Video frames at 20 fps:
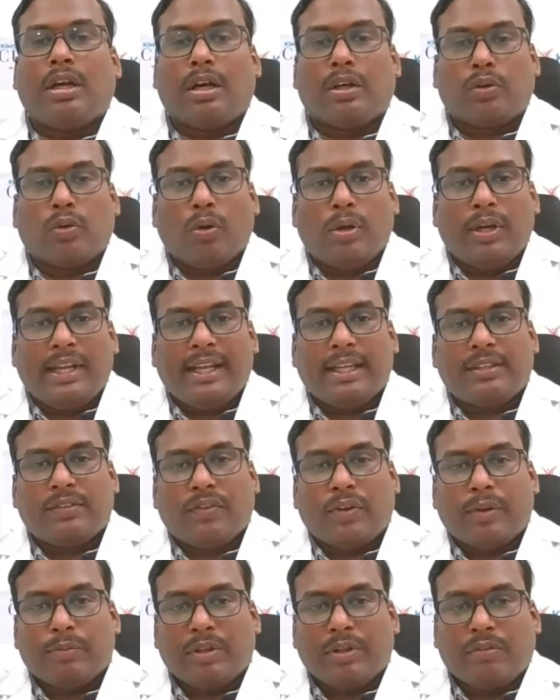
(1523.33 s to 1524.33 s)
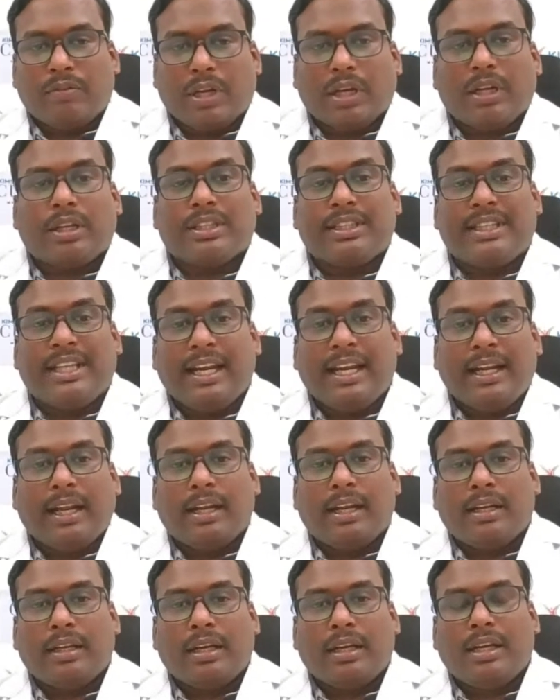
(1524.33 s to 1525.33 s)
colleagues from the work. They
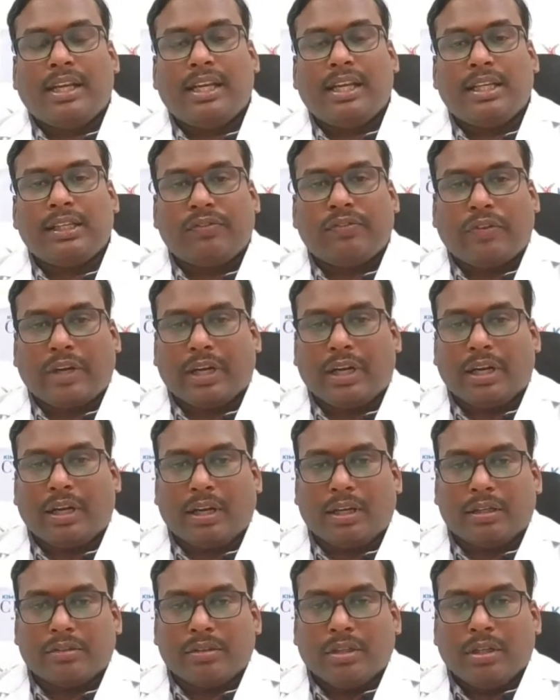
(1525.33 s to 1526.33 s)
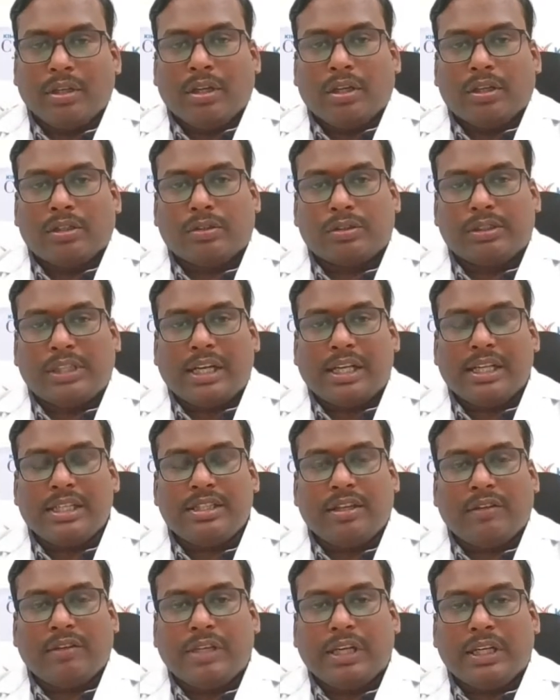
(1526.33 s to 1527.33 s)
tell that he is forgetting. So that is
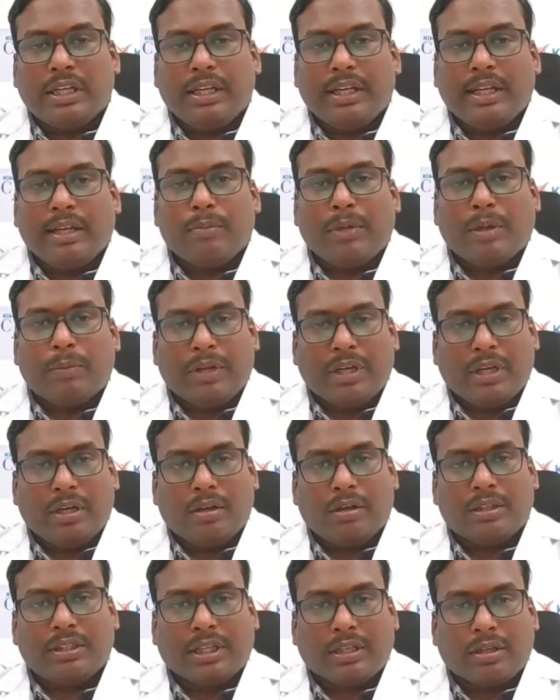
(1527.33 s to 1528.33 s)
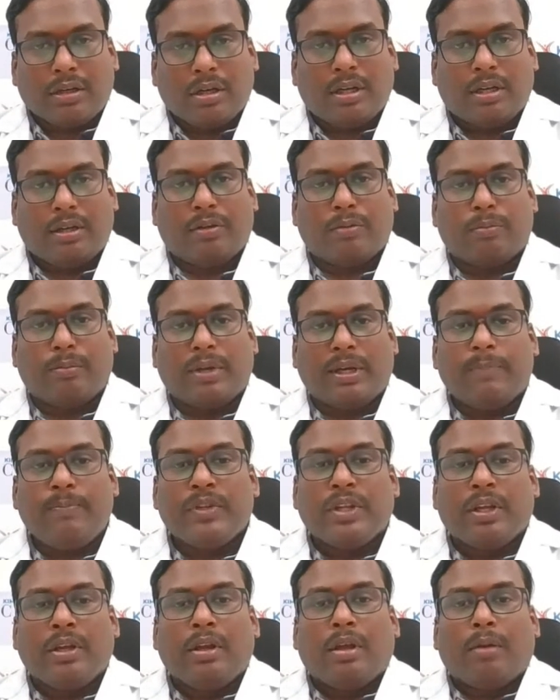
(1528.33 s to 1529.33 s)
definitely a memory loss according to me.
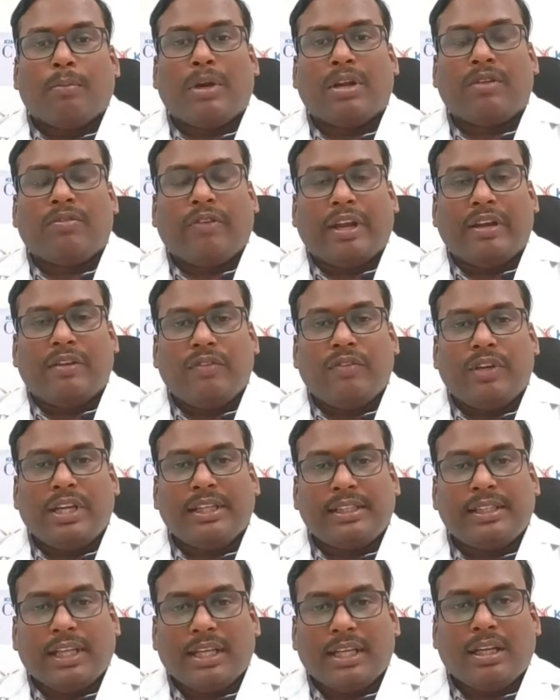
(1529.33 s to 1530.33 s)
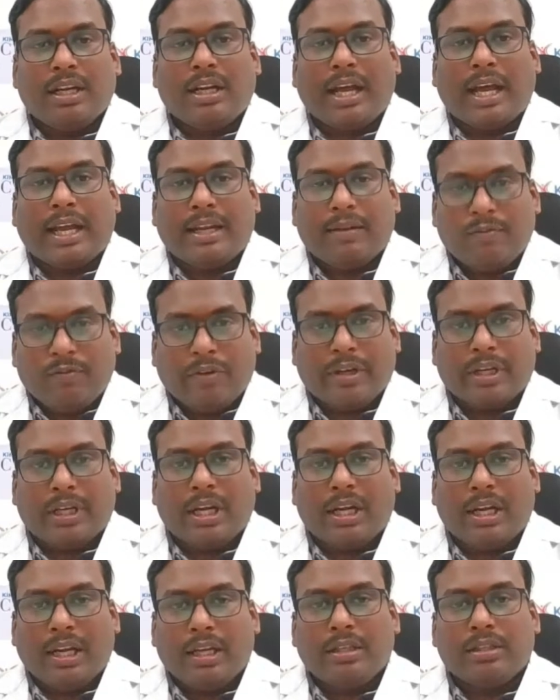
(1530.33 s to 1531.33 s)
But when we say that I am
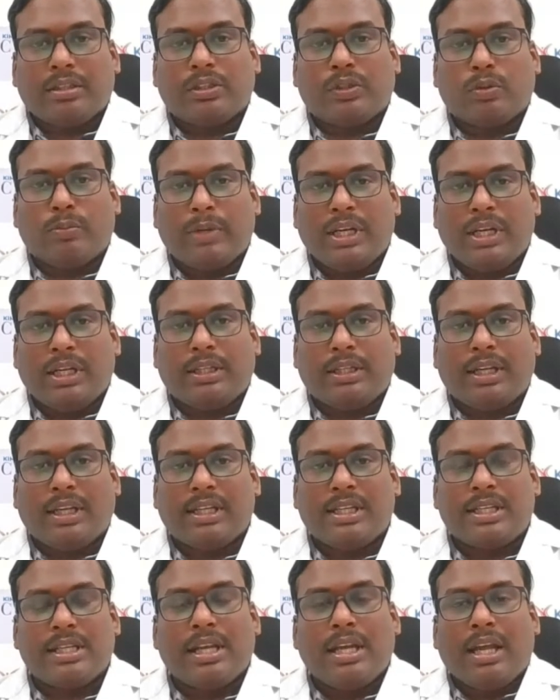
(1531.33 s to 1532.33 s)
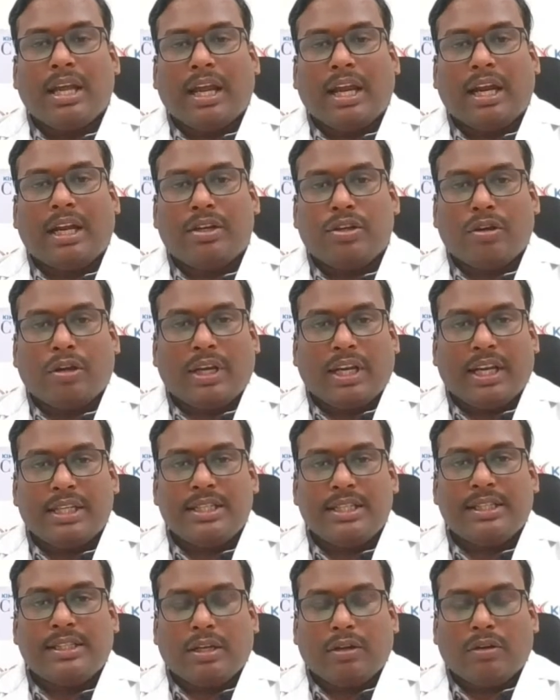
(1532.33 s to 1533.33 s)
forgetting so many things, and your age
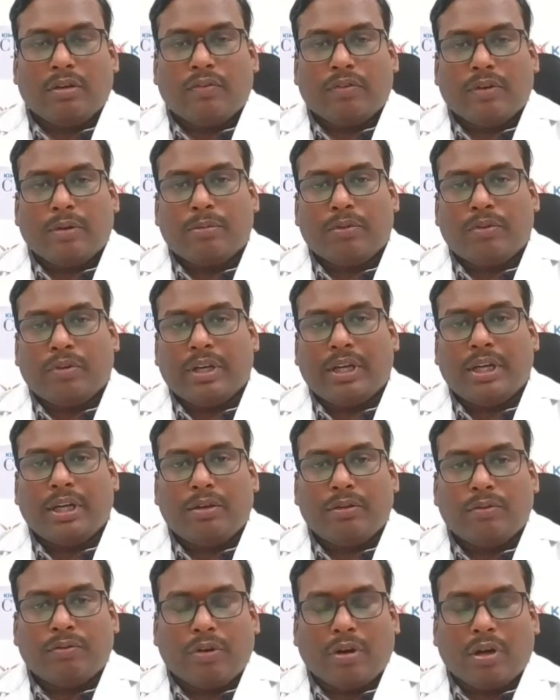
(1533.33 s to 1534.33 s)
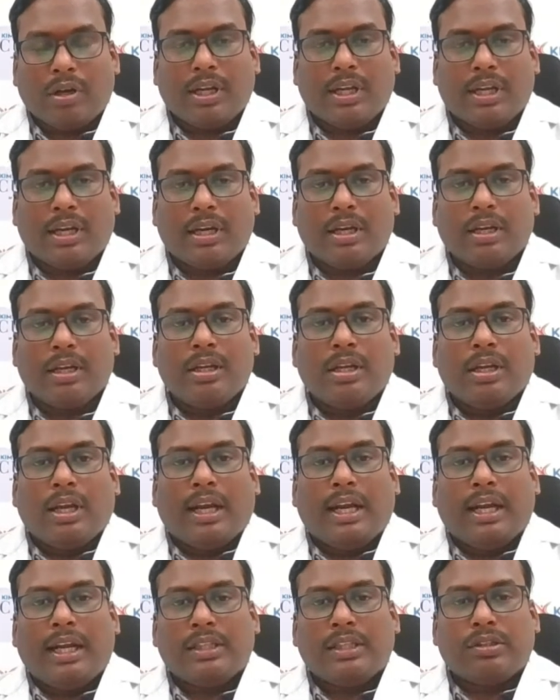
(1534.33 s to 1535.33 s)
is around from 20 to 40,
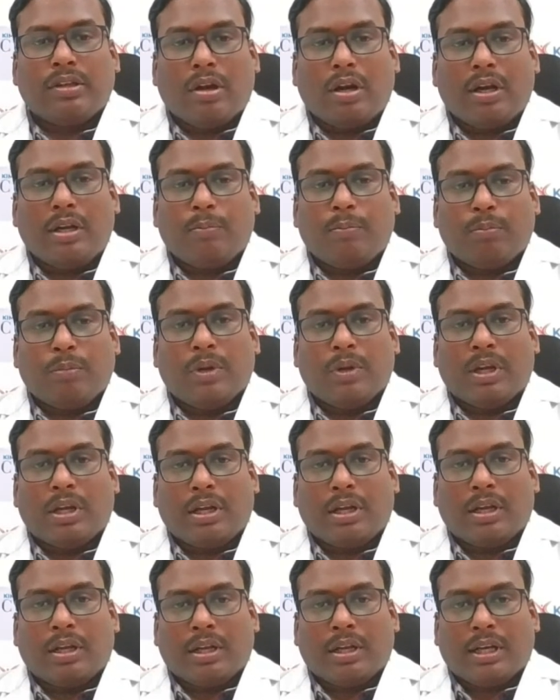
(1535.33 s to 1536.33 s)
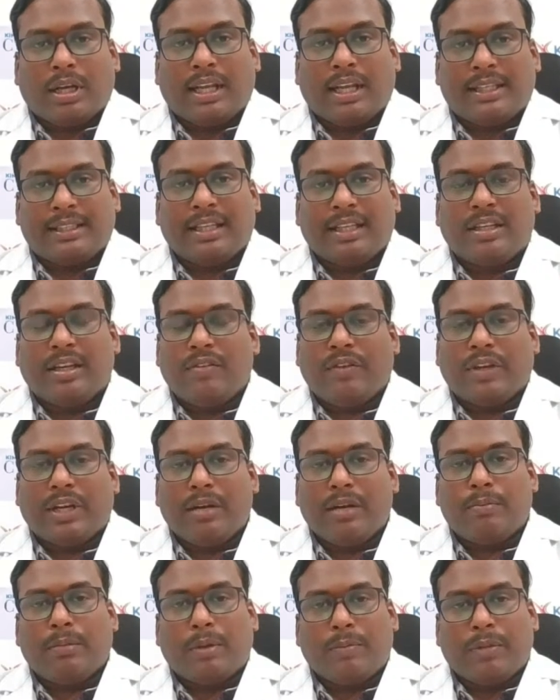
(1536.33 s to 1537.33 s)
it is not a
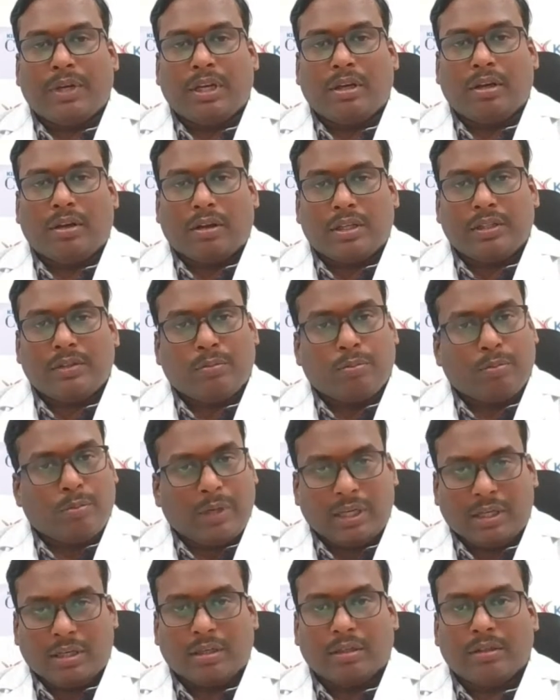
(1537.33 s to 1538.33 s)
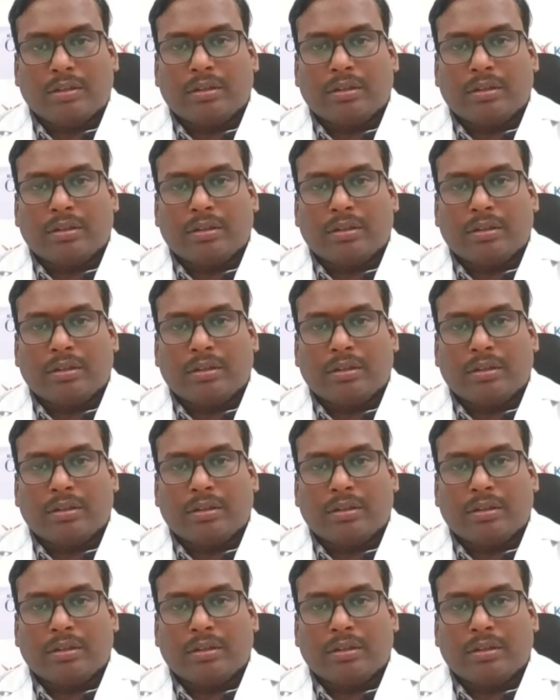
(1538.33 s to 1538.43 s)
significant memory loss, but